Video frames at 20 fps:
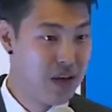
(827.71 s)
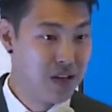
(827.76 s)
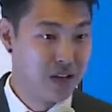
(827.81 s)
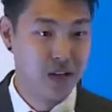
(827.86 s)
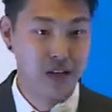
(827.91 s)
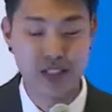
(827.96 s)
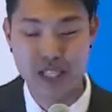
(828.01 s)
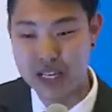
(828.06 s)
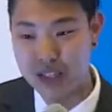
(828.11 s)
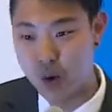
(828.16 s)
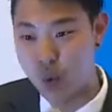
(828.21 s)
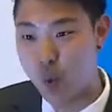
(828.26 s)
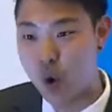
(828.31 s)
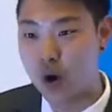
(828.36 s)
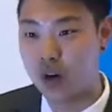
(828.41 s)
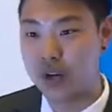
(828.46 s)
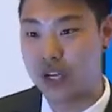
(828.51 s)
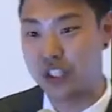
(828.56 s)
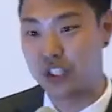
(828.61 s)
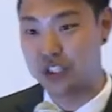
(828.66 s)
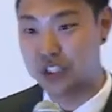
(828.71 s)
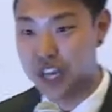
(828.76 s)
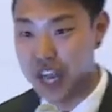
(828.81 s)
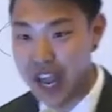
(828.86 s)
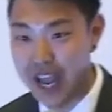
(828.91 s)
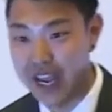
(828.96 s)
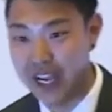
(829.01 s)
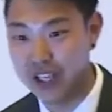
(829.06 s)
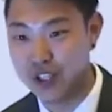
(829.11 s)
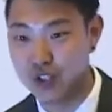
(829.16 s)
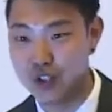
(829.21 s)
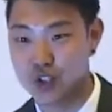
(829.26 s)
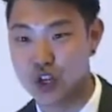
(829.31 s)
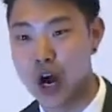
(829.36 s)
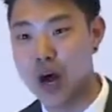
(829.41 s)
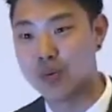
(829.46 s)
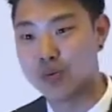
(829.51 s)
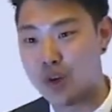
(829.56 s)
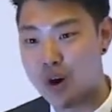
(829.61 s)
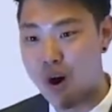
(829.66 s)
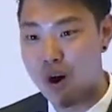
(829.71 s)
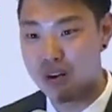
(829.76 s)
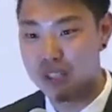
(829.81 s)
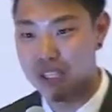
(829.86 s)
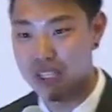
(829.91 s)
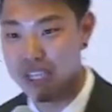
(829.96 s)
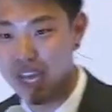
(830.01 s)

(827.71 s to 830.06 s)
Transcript: They're saying the world has changed, jobs are hard to